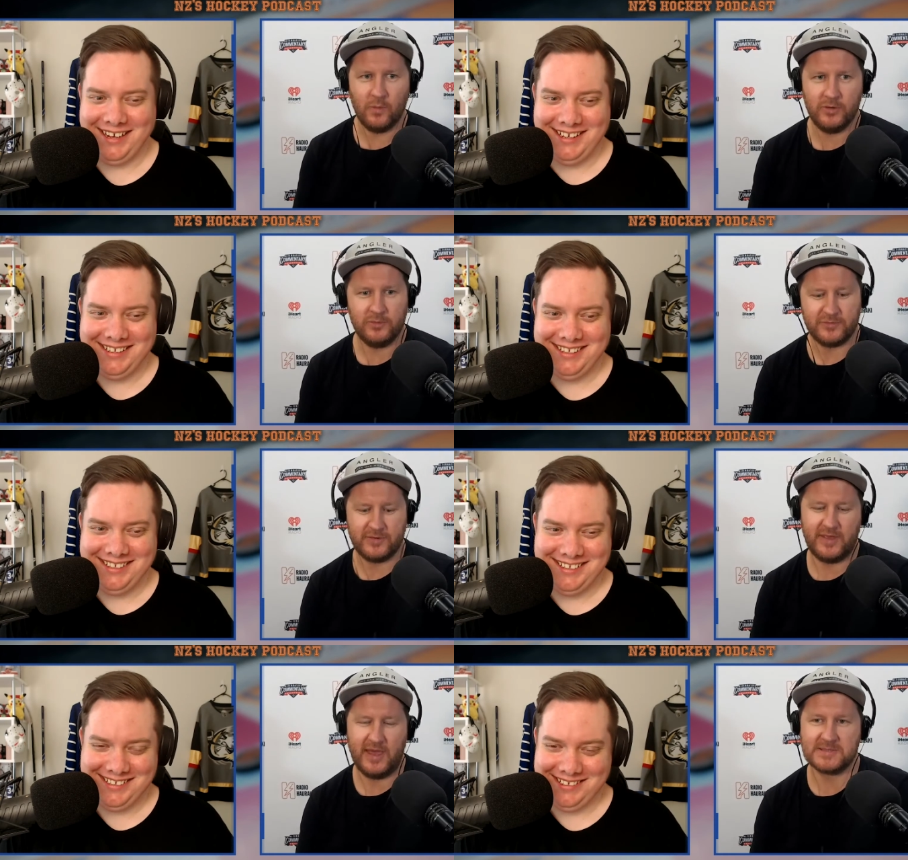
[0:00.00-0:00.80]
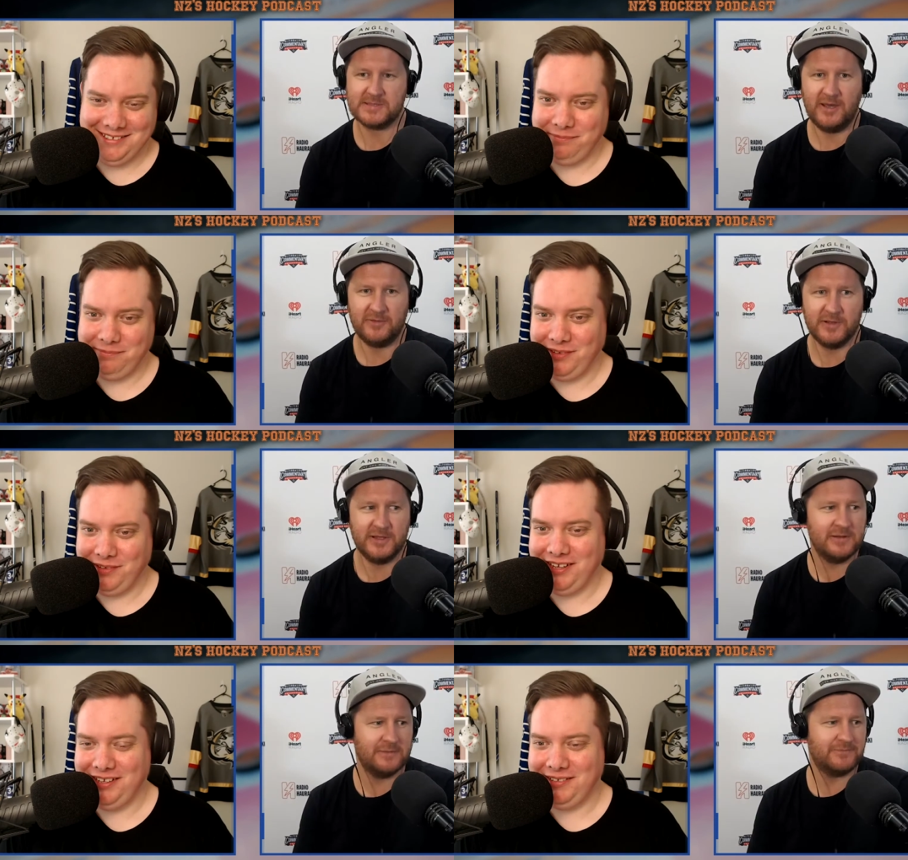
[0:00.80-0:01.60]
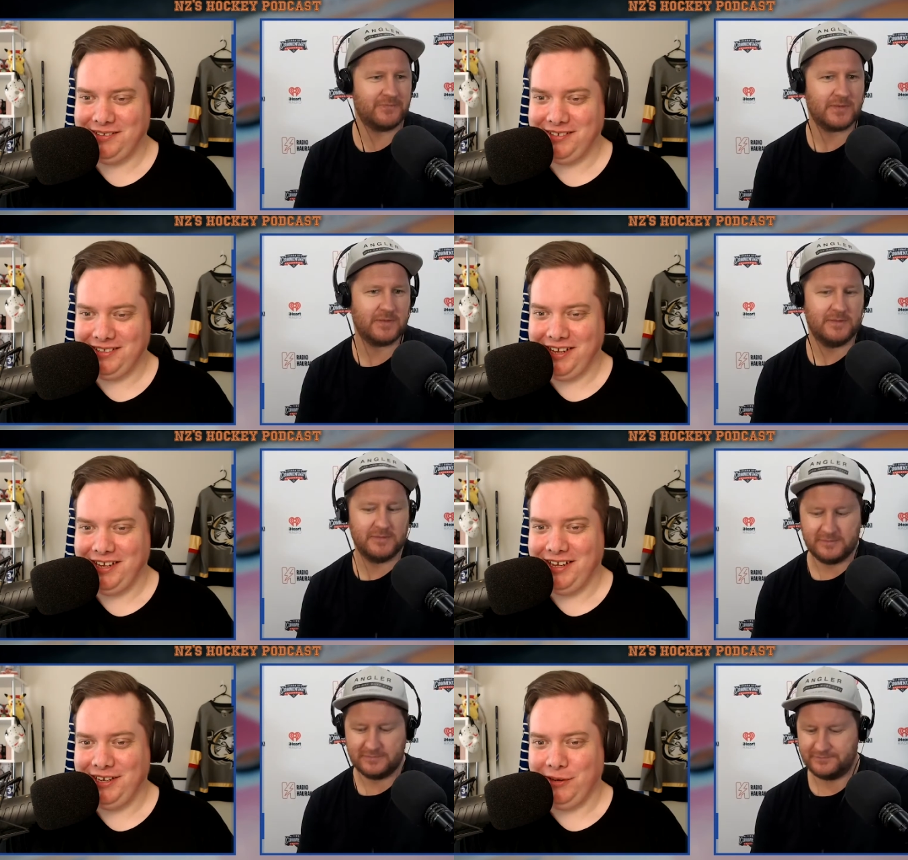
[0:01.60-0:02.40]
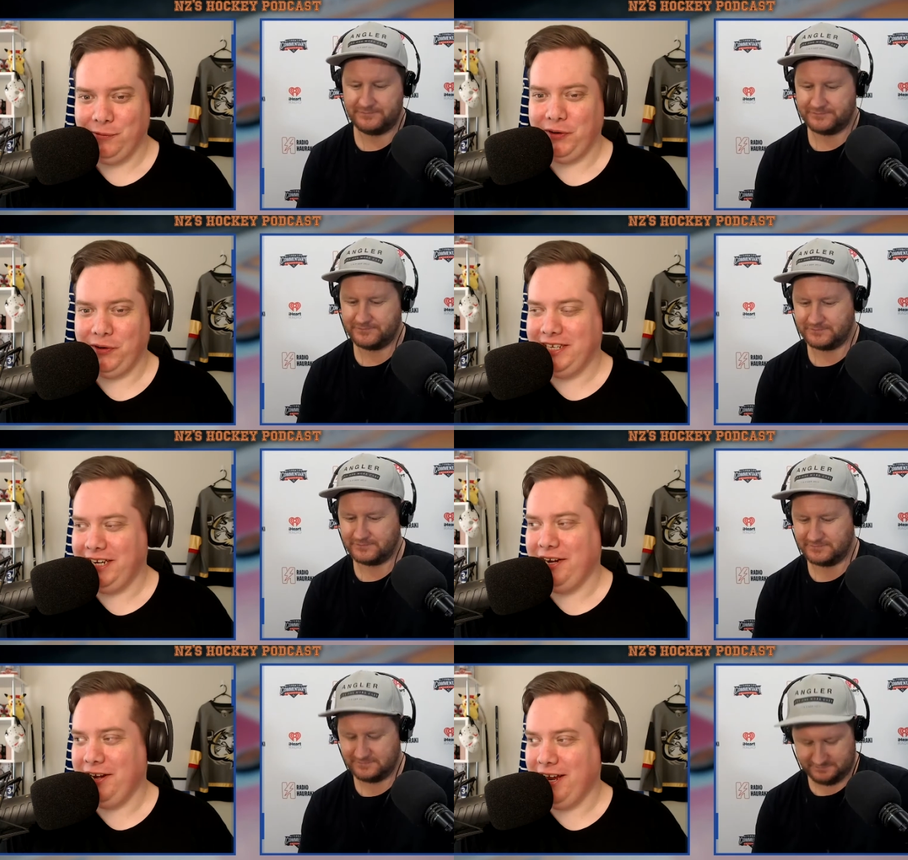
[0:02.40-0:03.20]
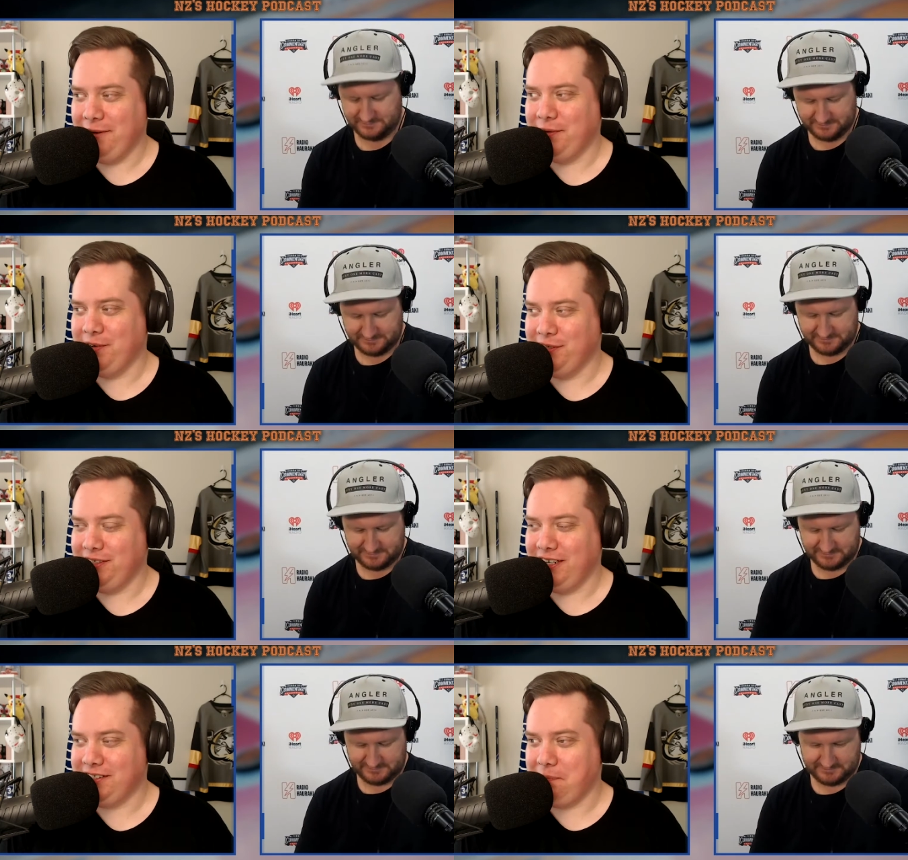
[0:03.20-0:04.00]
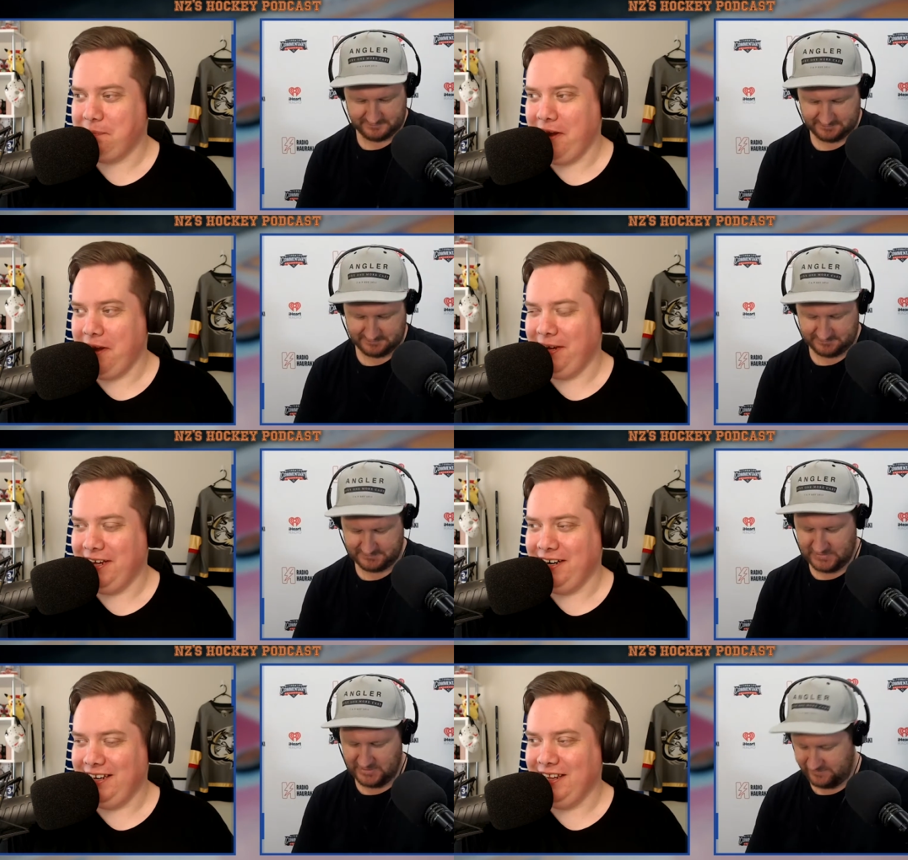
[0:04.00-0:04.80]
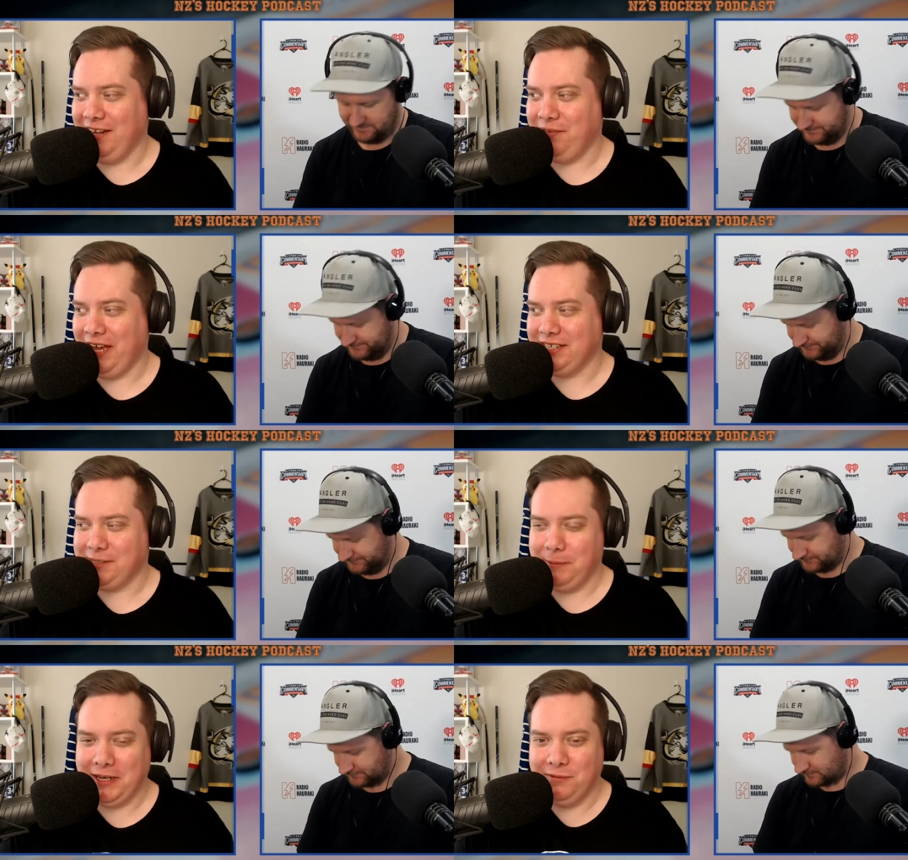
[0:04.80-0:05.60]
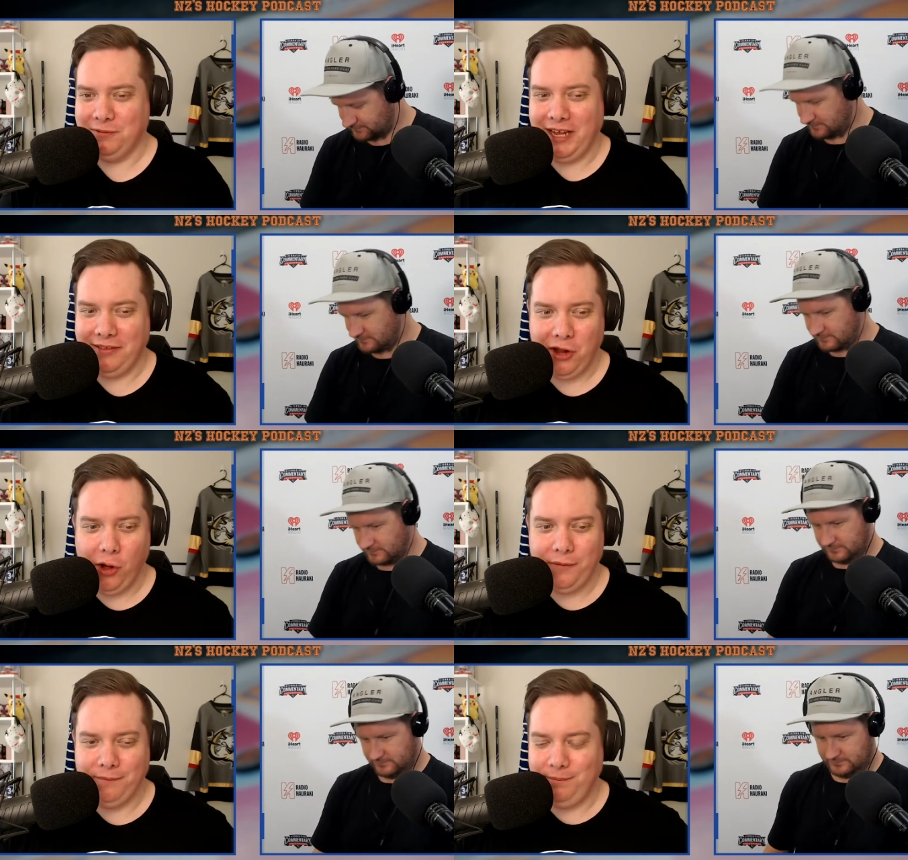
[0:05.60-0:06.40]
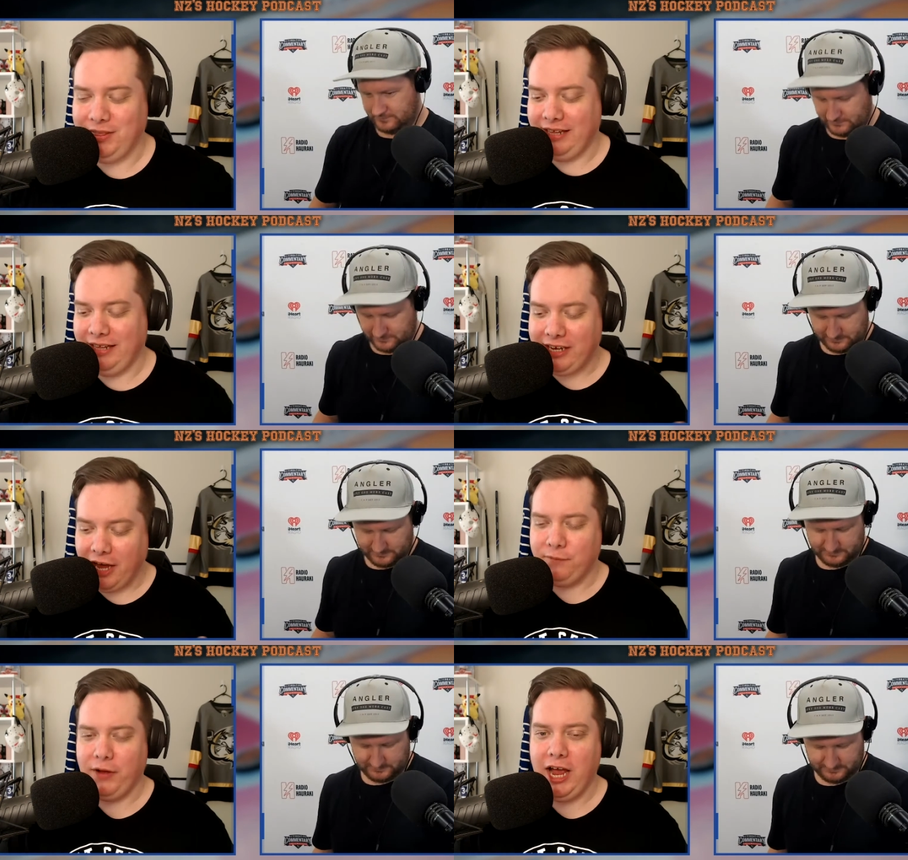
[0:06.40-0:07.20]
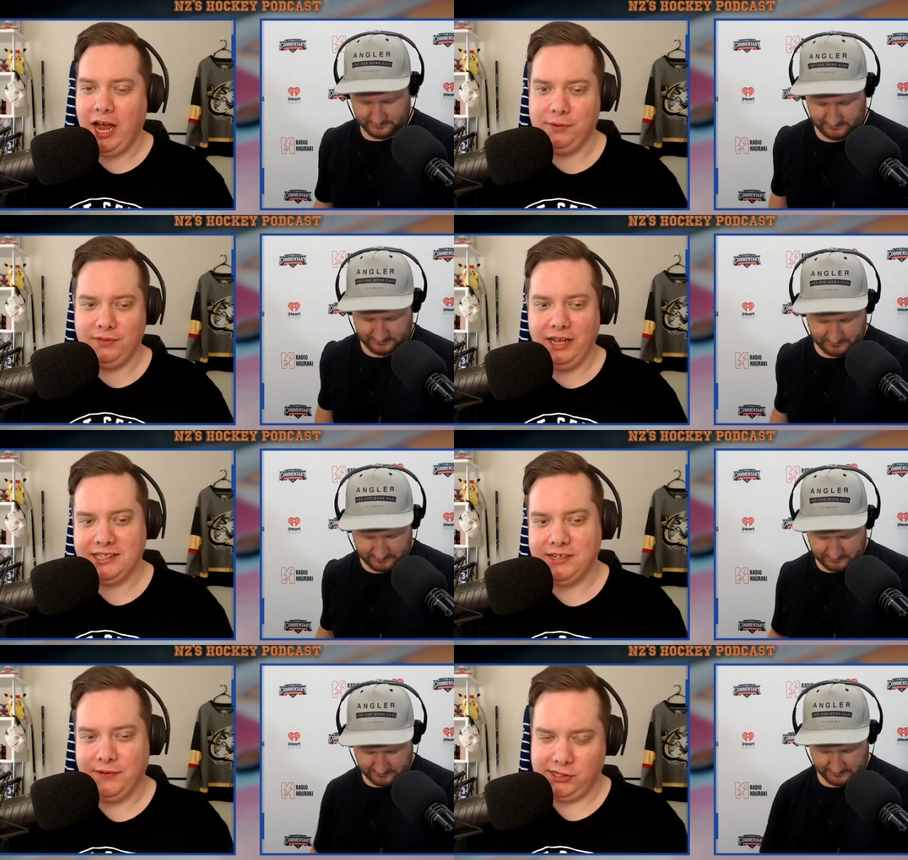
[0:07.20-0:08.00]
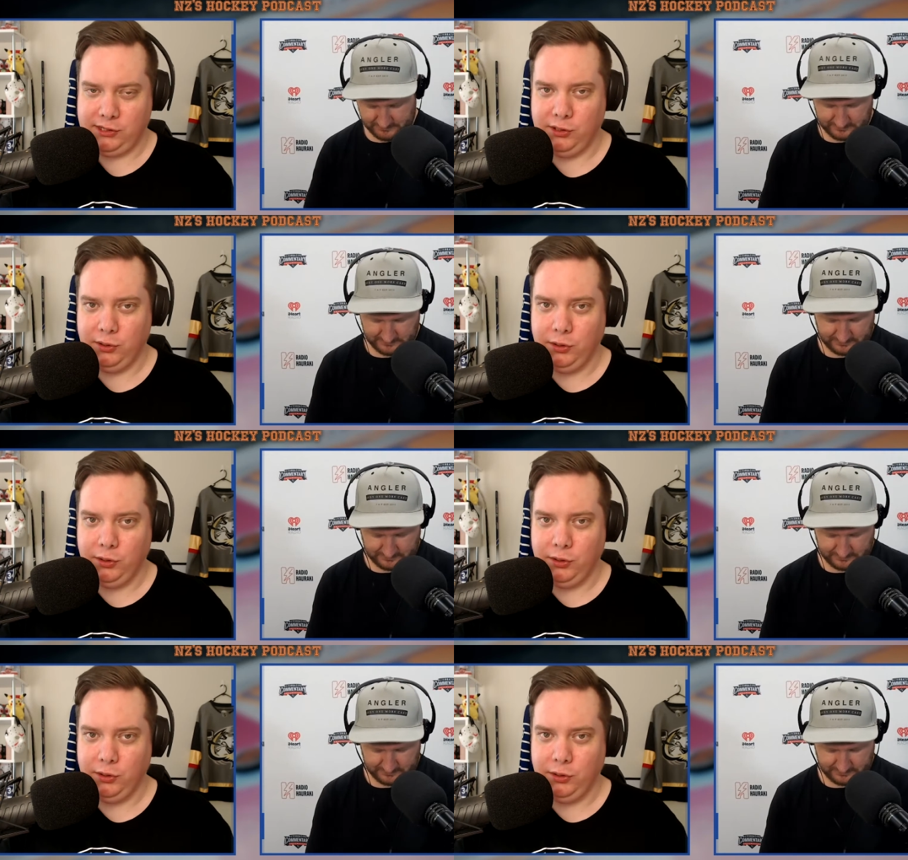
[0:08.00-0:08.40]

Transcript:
Speaker 1: world outside, really
Speaker 2: your friendly neighborhood Spider-Man. Yeah. I love that. Speaking of like the kind of the, the kind of vibe with Last of Us